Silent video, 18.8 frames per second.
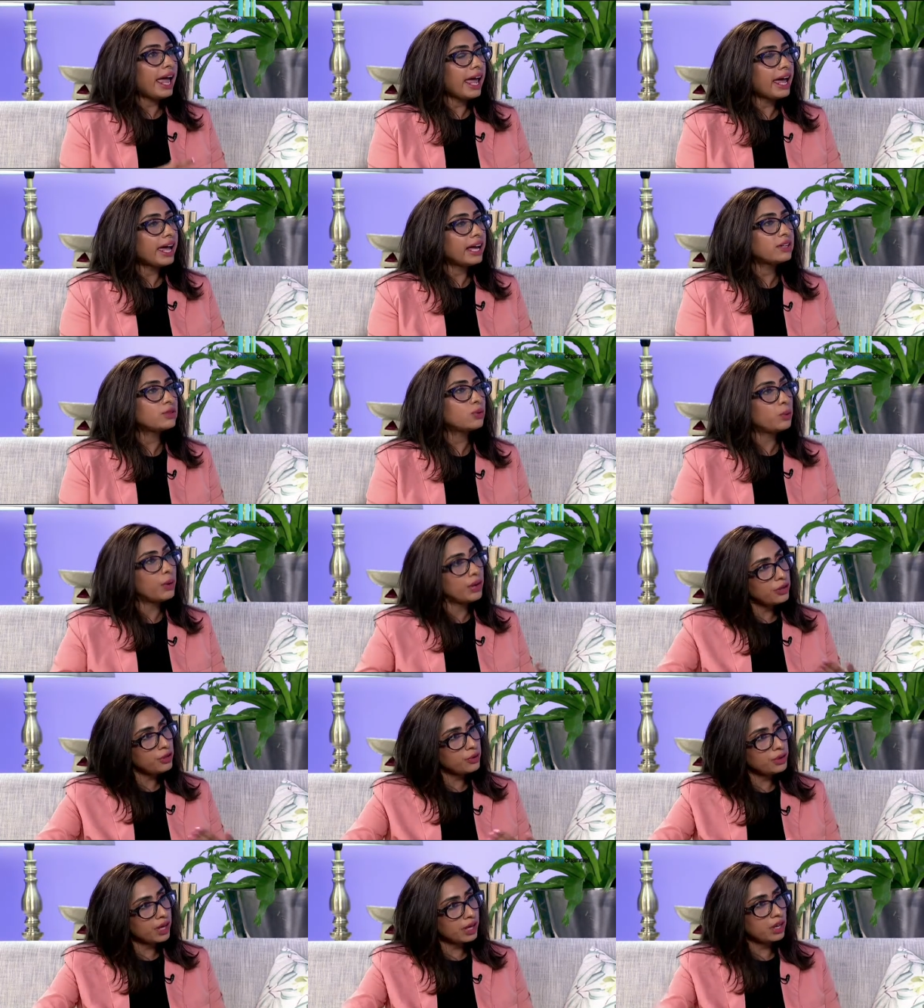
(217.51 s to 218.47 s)
And
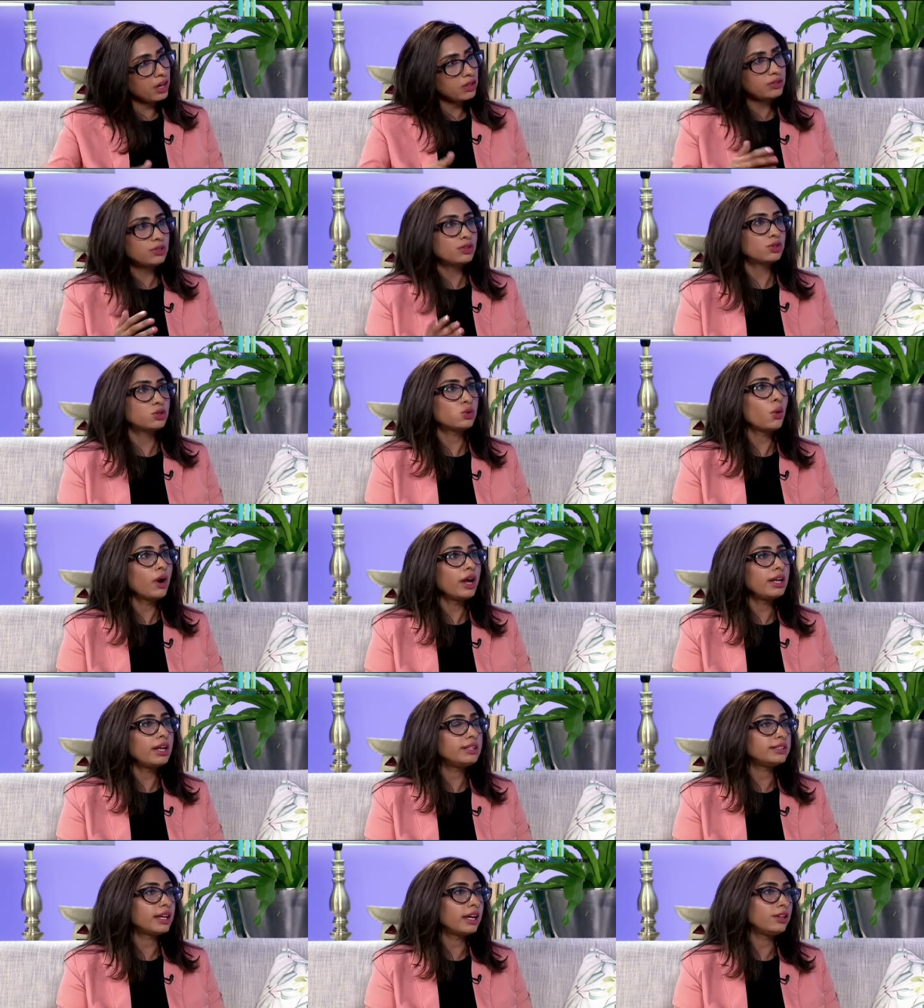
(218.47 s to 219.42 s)
when you then go to the
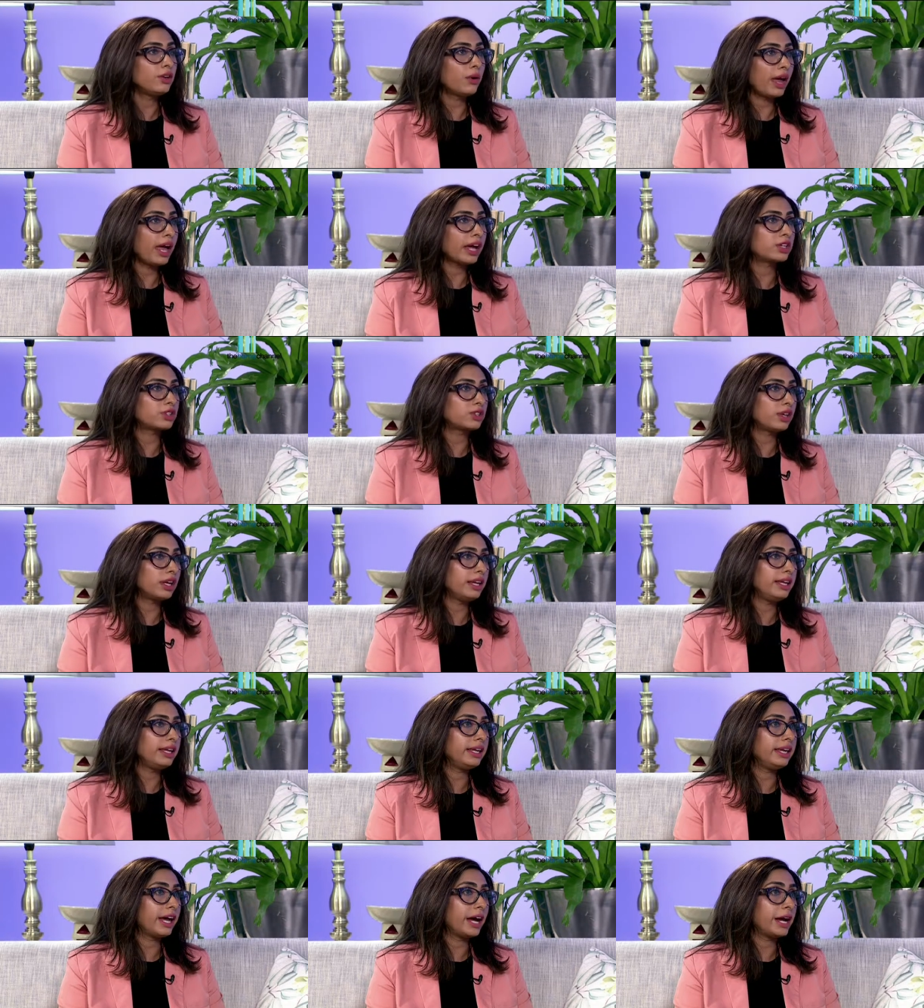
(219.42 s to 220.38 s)
toilet and you
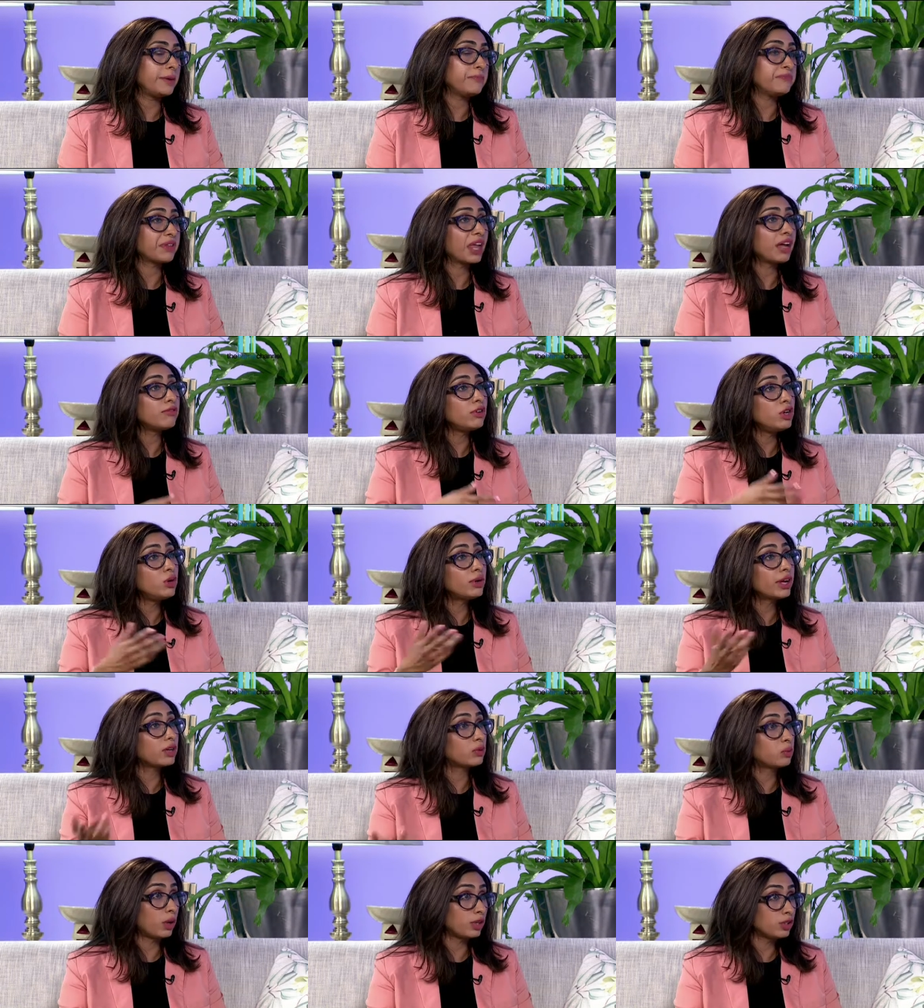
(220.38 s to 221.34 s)
actually have a
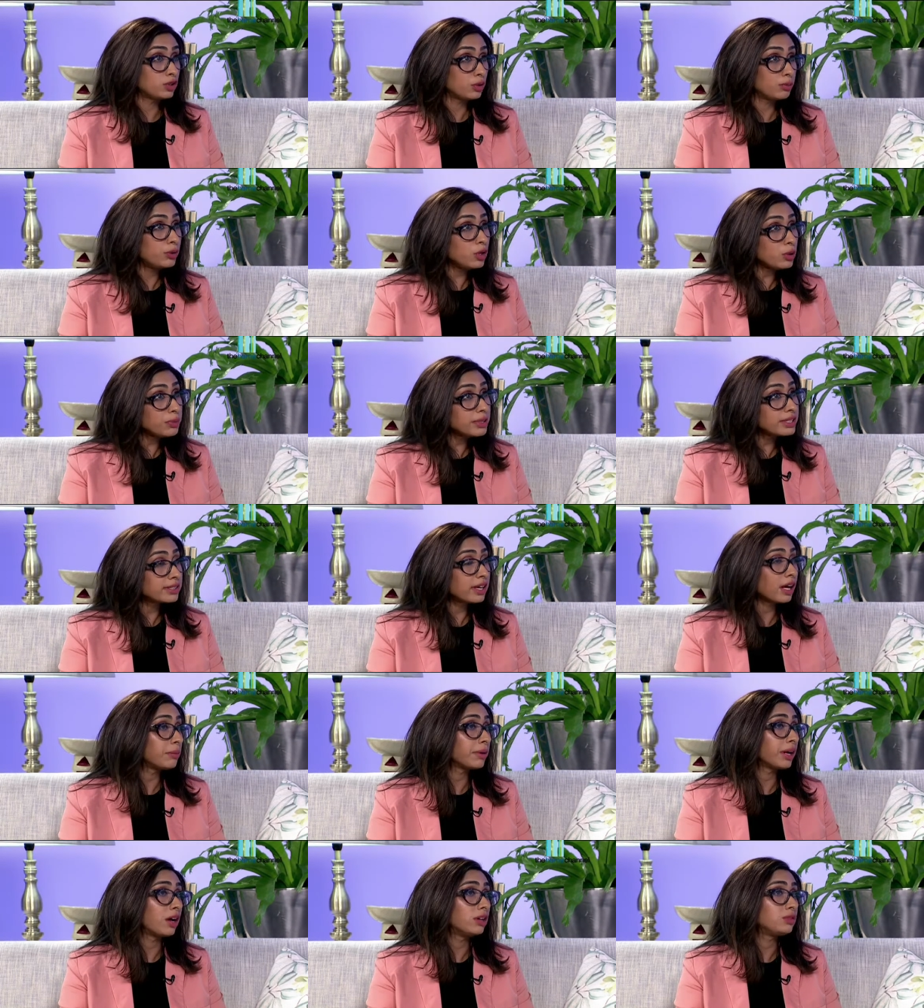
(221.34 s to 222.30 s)
look at what your poop is
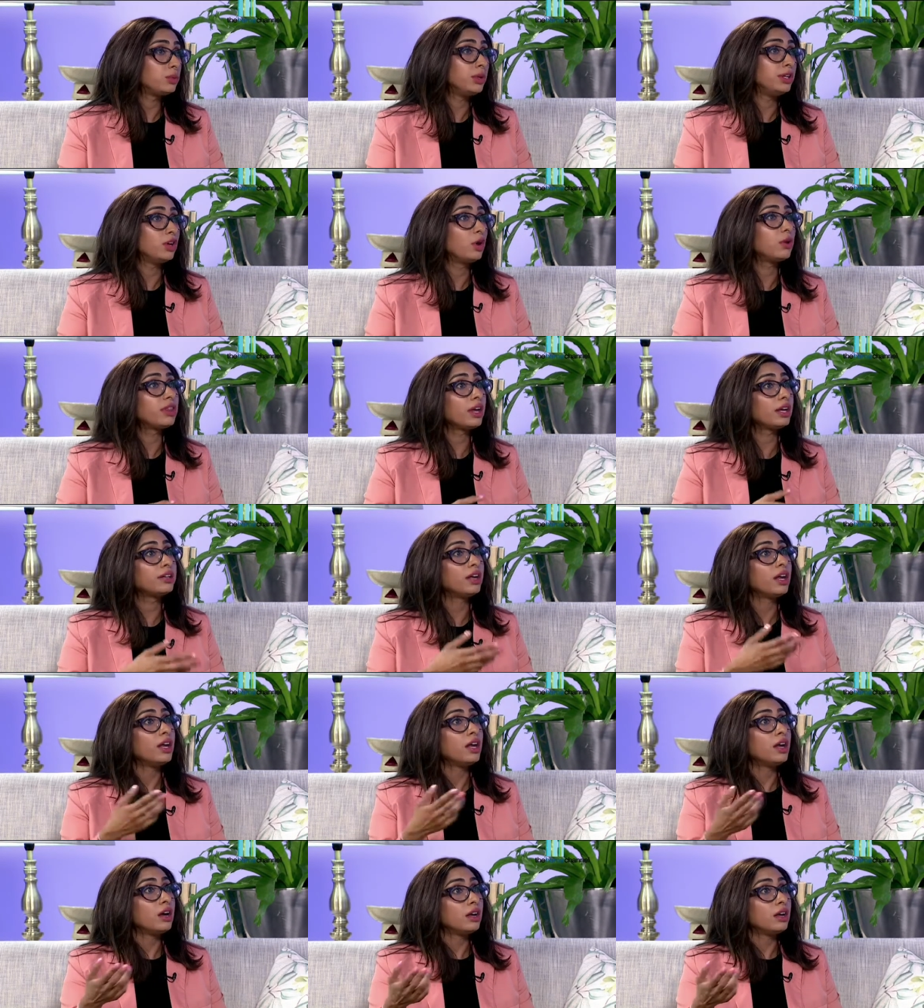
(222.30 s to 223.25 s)
coming out, we know that